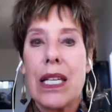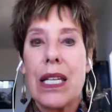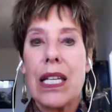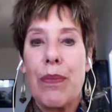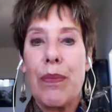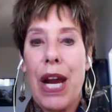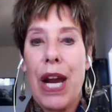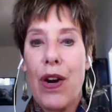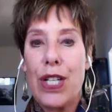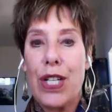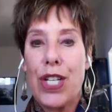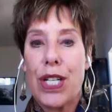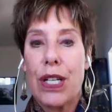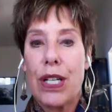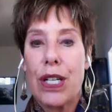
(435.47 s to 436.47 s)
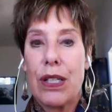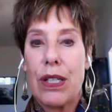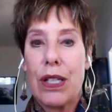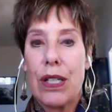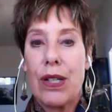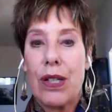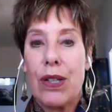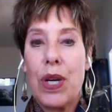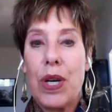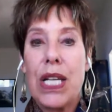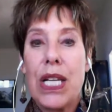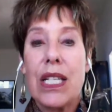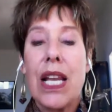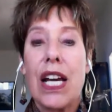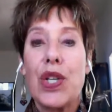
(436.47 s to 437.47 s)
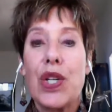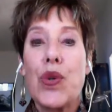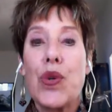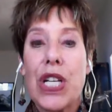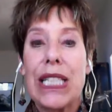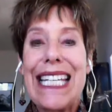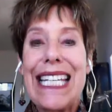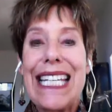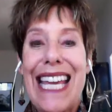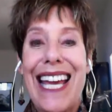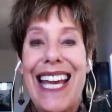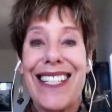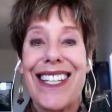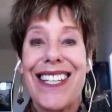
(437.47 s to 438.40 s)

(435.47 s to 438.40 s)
in a marriage, one does not usually get.